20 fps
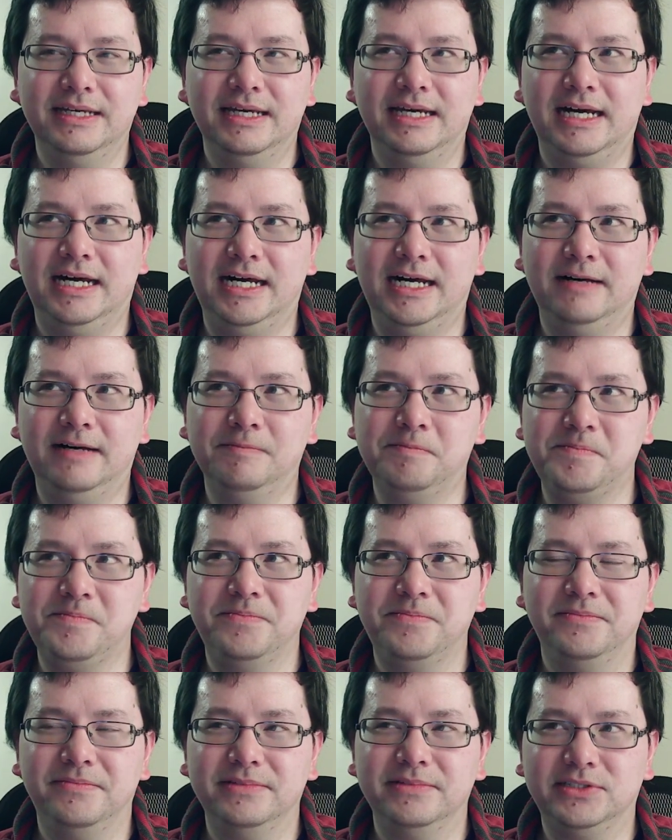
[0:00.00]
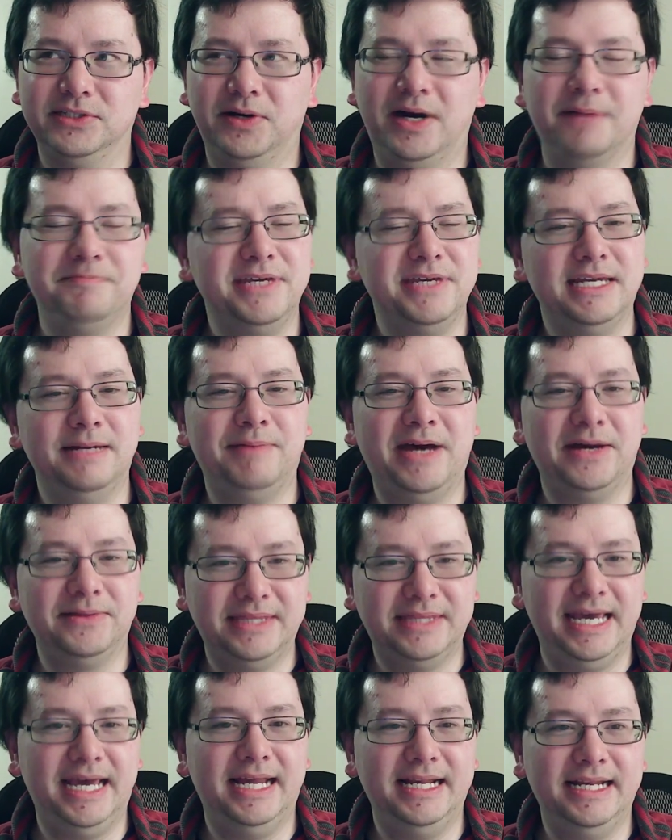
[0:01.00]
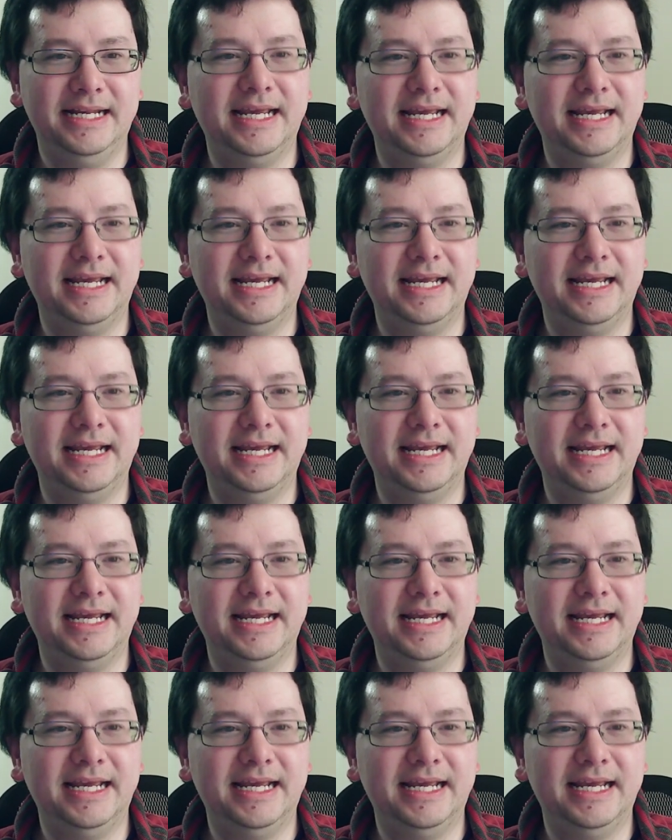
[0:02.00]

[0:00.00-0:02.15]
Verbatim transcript: Um, so I'm thinking about that.